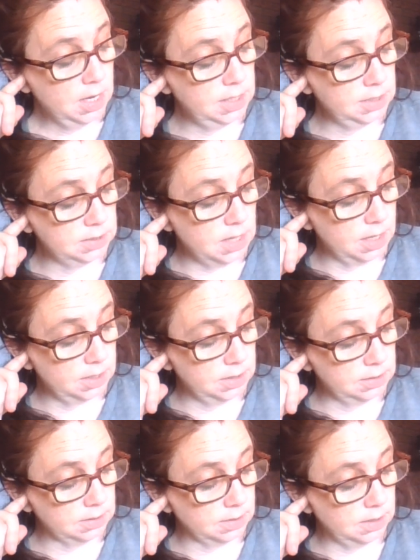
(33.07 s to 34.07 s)
It is not
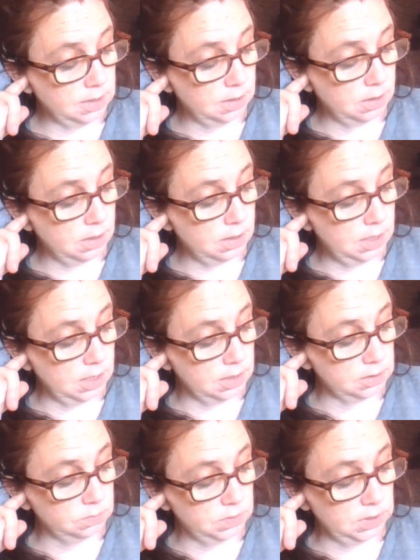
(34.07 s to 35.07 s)
easy. Here,
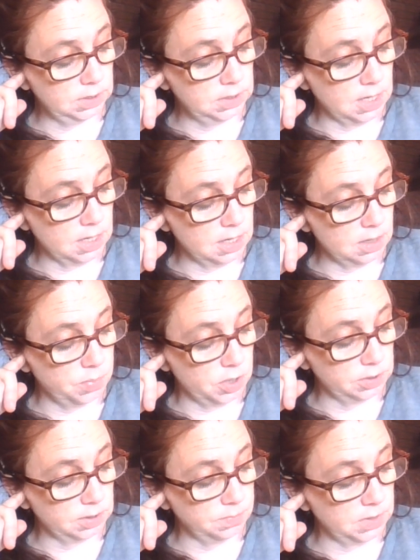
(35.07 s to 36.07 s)
he is really taking
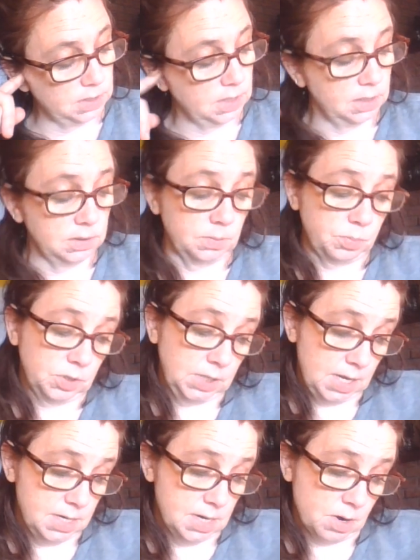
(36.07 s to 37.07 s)
apart something that is a
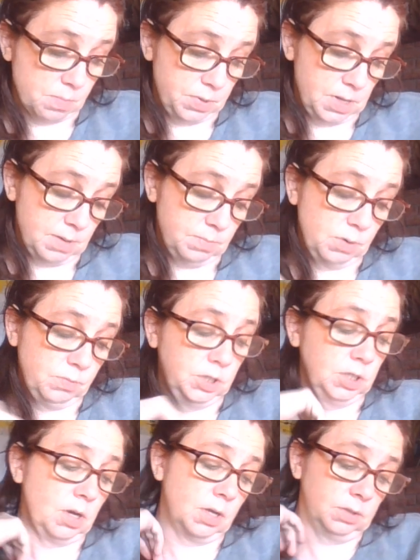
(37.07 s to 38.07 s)
pretend airplane, but
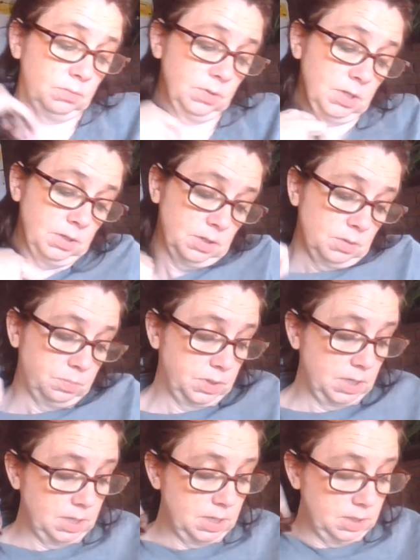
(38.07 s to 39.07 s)
which he calls a real
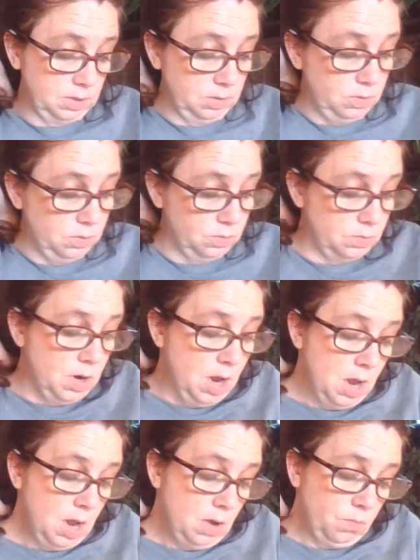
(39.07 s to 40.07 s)
airplane. At noon,
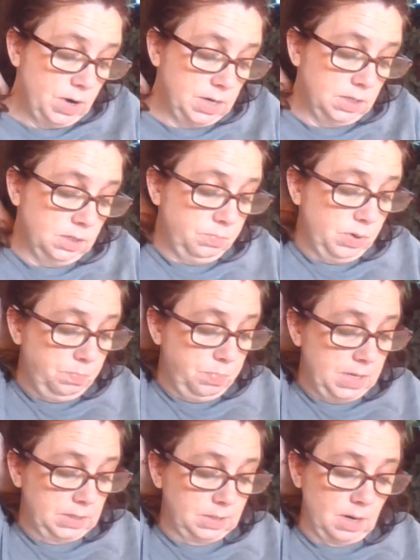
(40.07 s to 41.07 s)
waiting to be
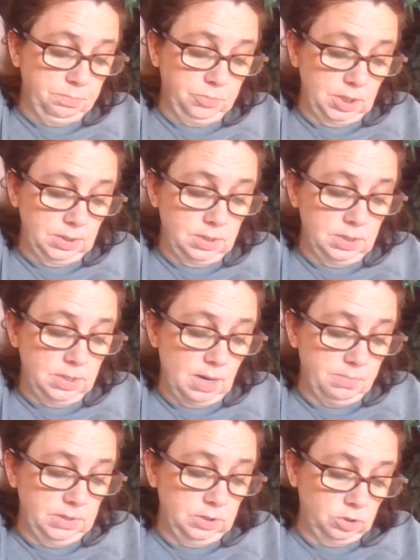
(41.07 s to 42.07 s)
picked up, Jason
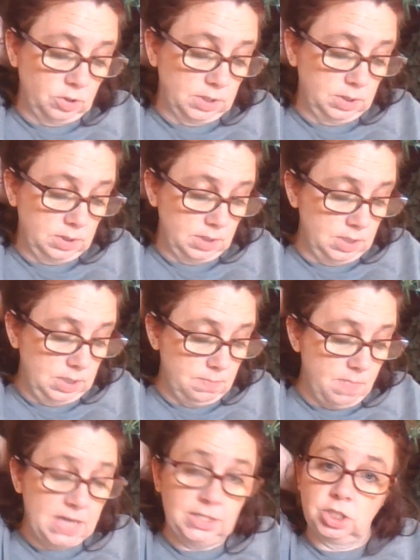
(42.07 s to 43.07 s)
demonstrates the
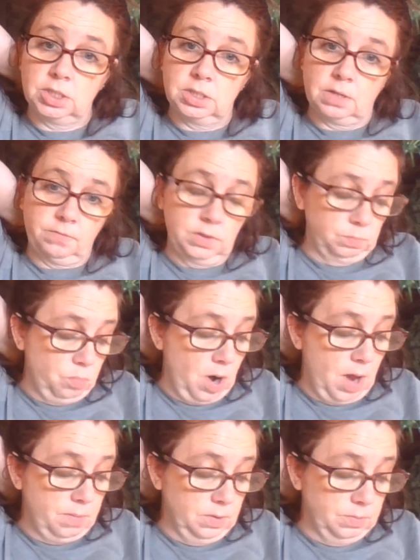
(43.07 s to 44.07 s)
dimensions of his
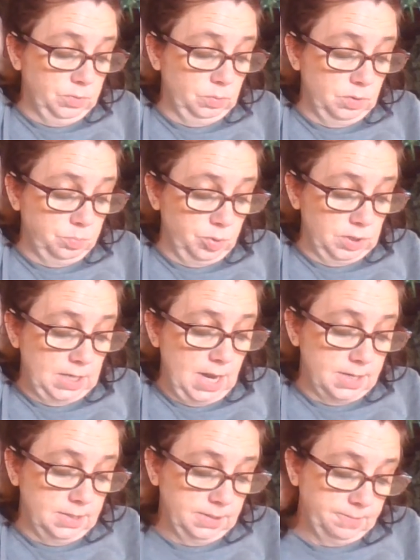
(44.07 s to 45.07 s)
problems with
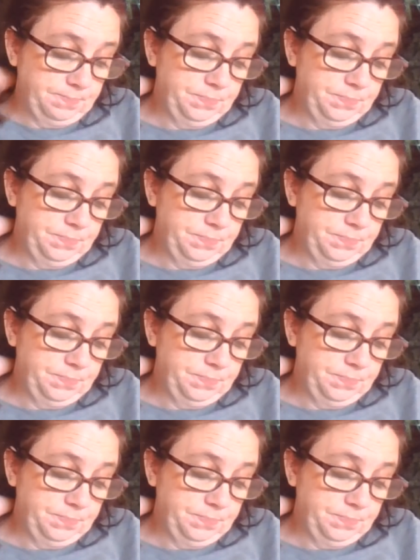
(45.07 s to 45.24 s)
pretend.